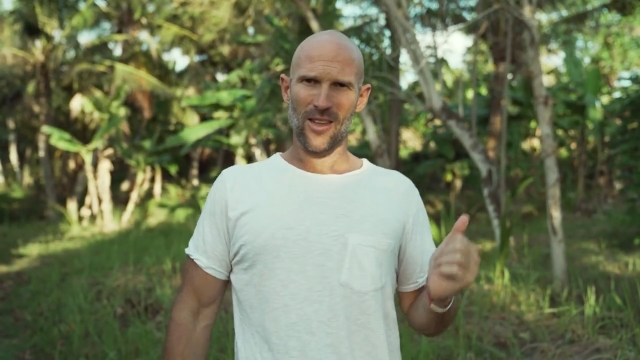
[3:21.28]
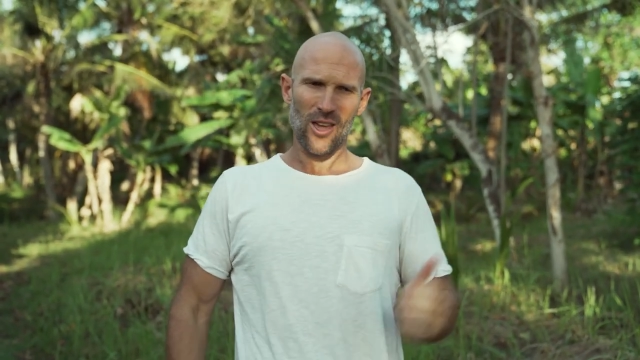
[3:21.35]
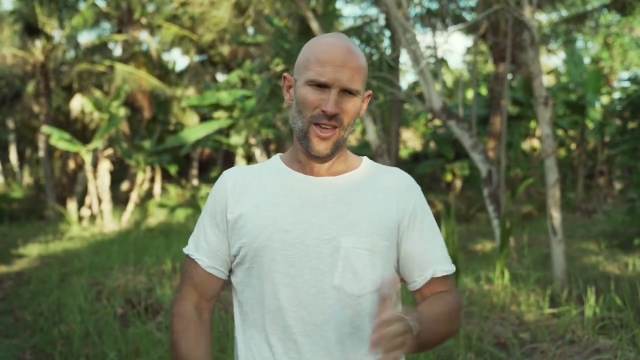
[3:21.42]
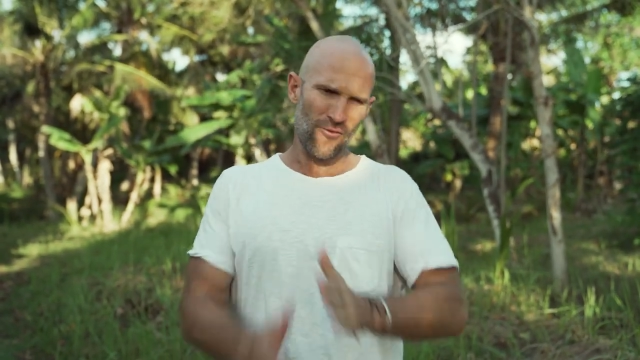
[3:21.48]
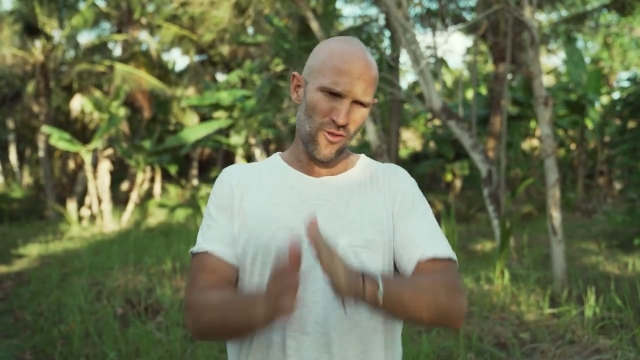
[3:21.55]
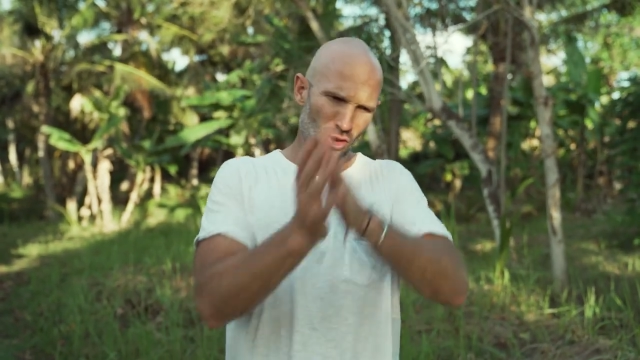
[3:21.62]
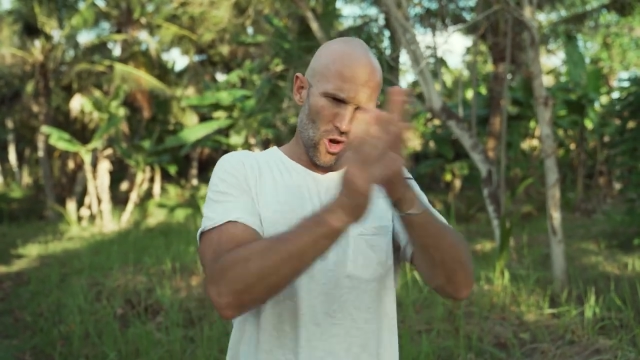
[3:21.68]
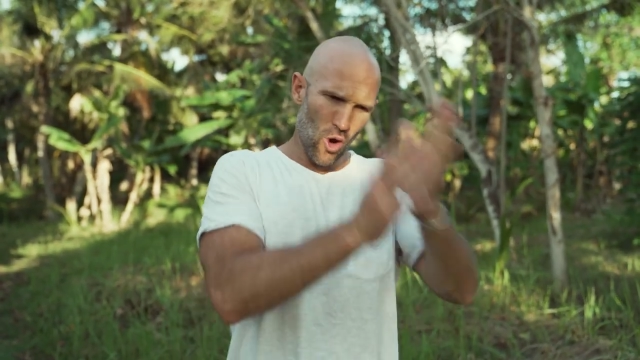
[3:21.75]

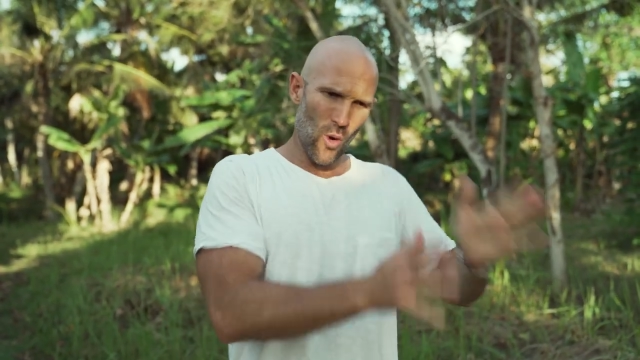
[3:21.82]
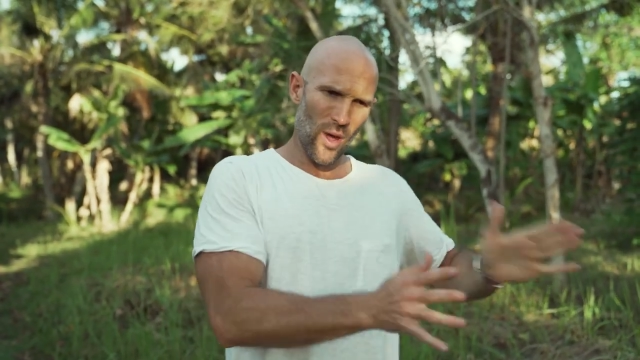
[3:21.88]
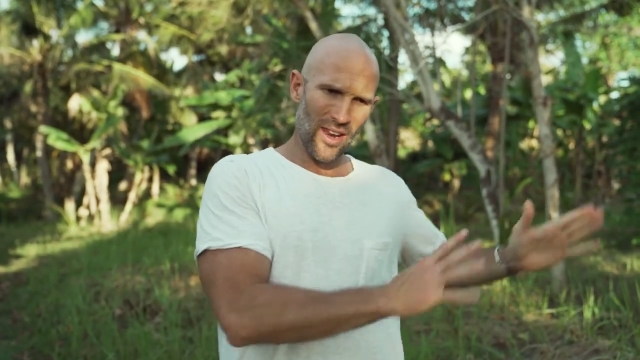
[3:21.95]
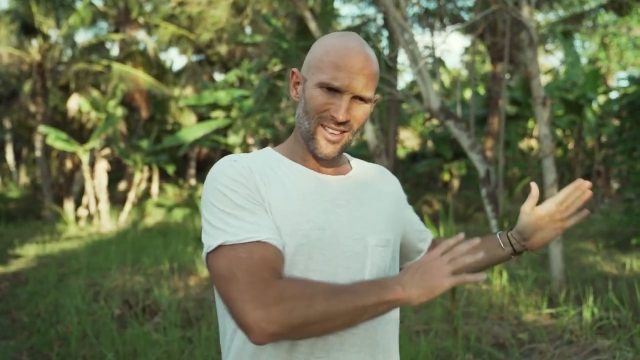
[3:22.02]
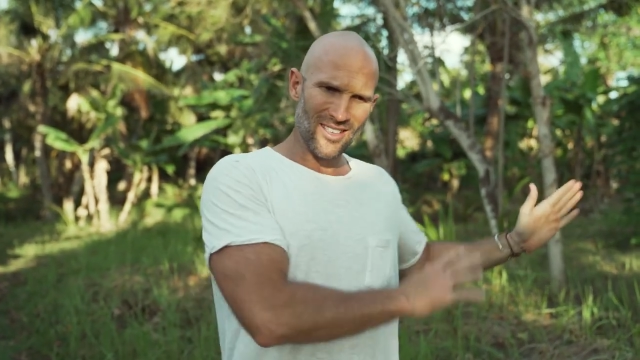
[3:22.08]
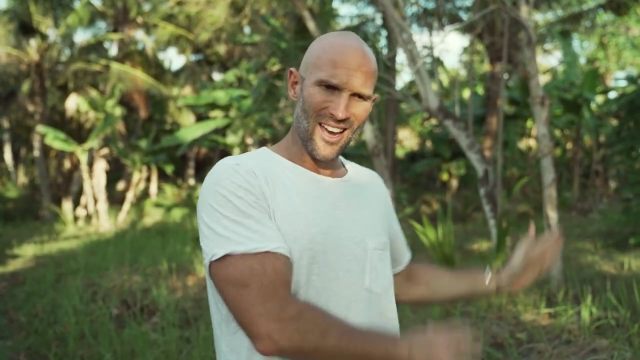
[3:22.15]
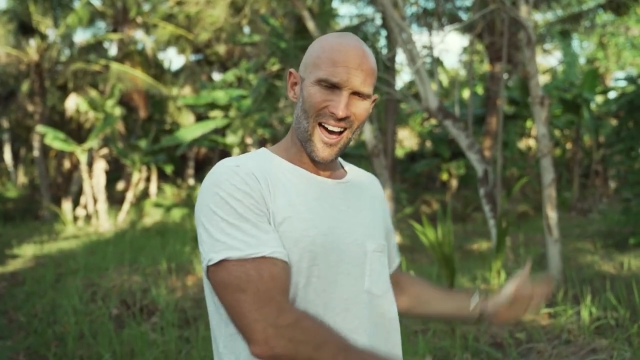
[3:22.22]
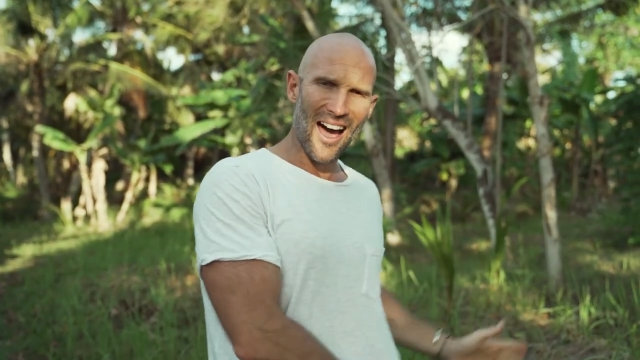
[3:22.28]
if you quit
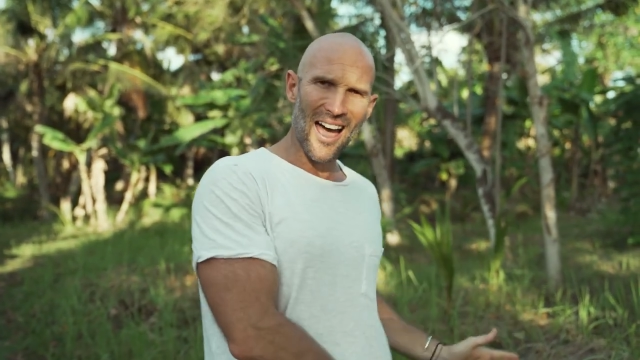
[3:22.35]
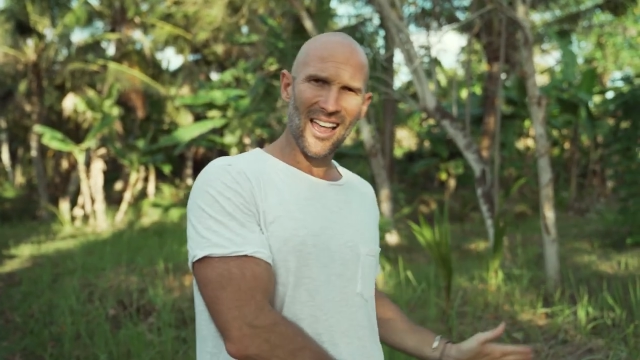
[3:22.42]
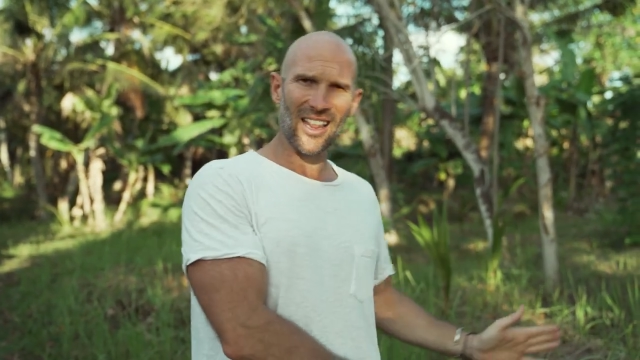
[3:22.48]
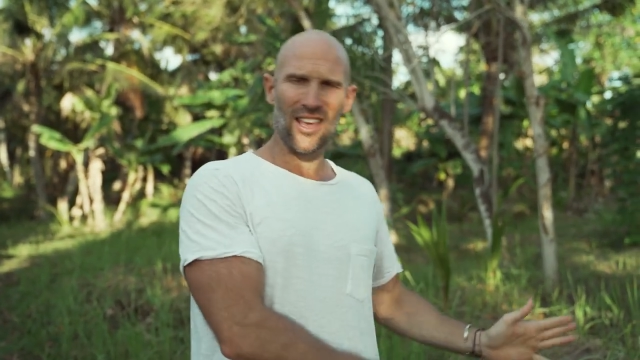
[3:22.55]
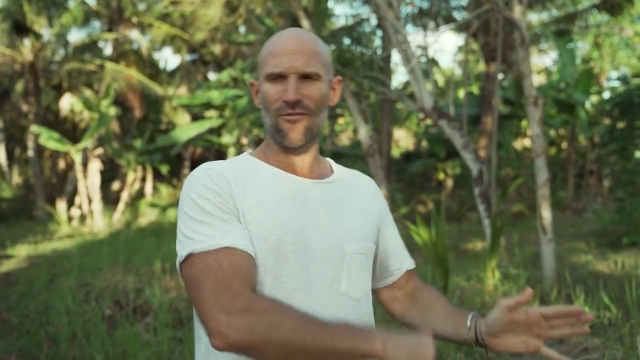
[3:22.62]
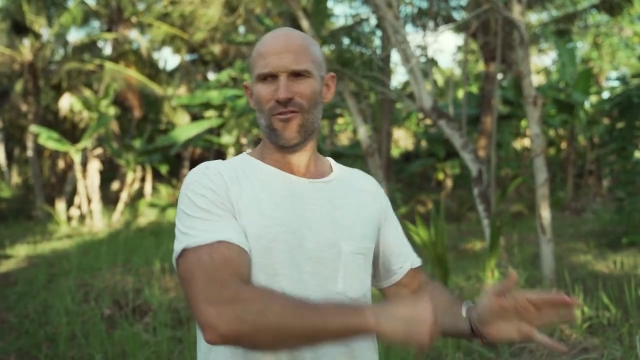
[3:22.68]
entirely